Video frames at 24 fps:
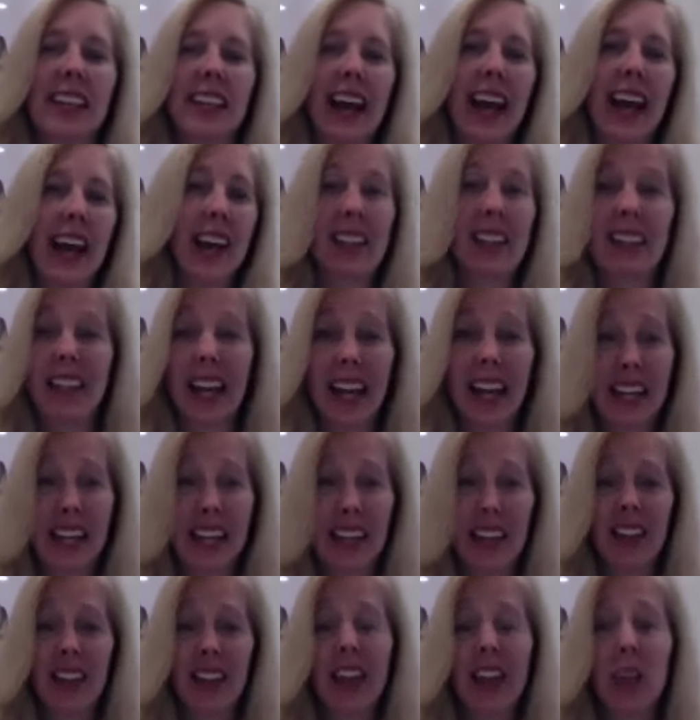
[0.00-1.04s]
ask
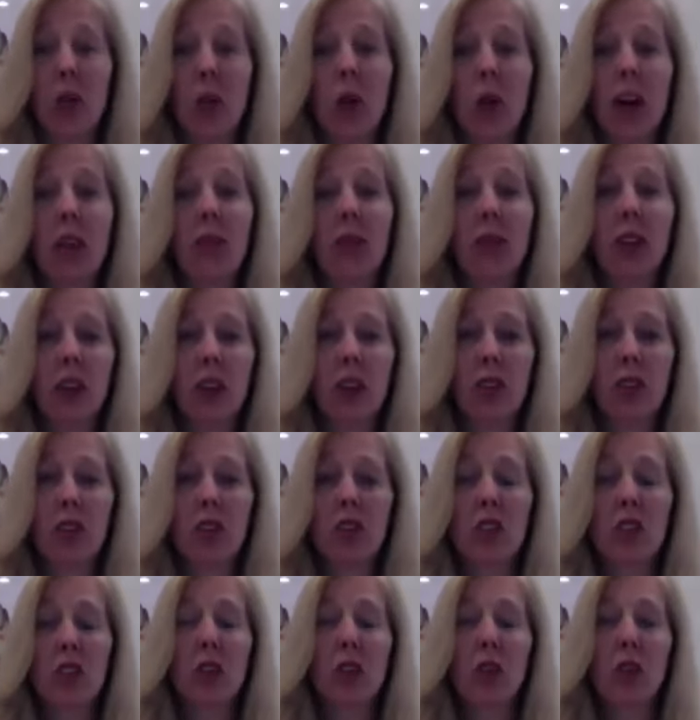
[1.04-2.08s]
anything that you want in regards
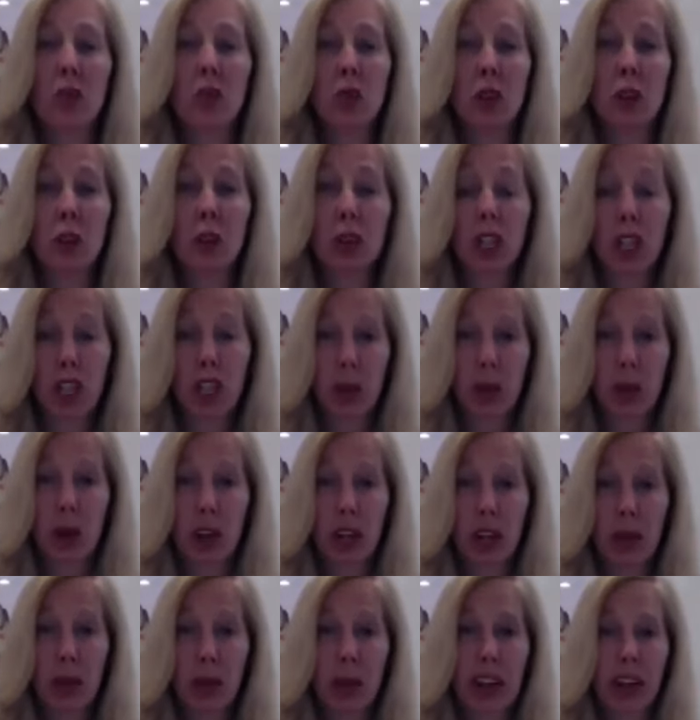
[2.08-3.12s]
to fueling your
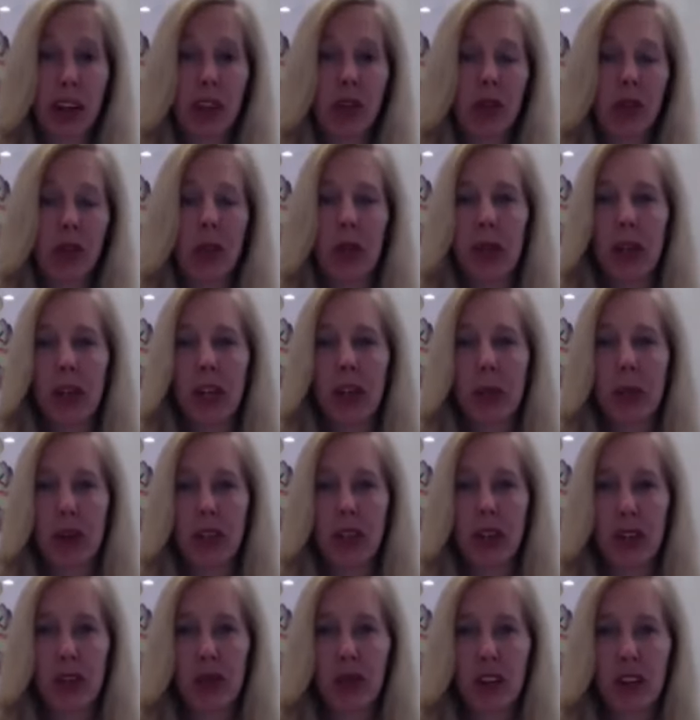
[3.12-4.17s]
body better for better
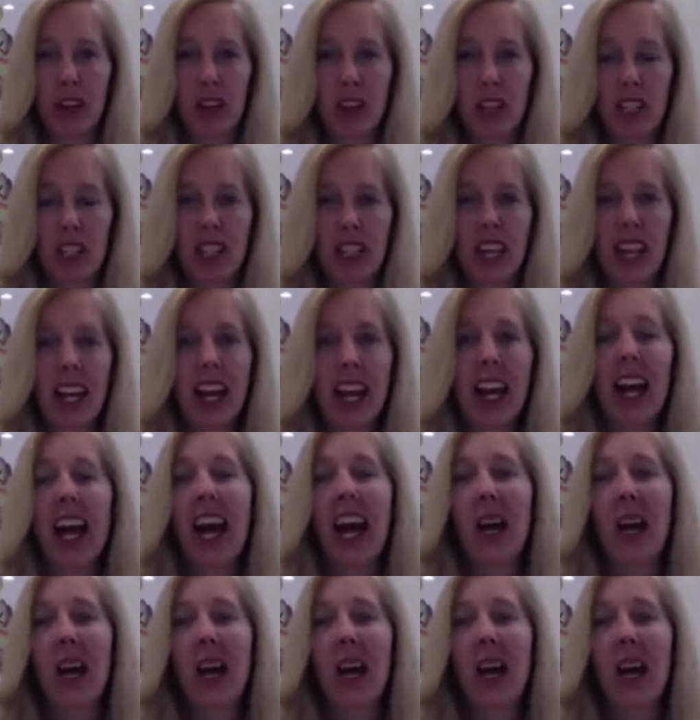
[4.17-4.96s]
body function,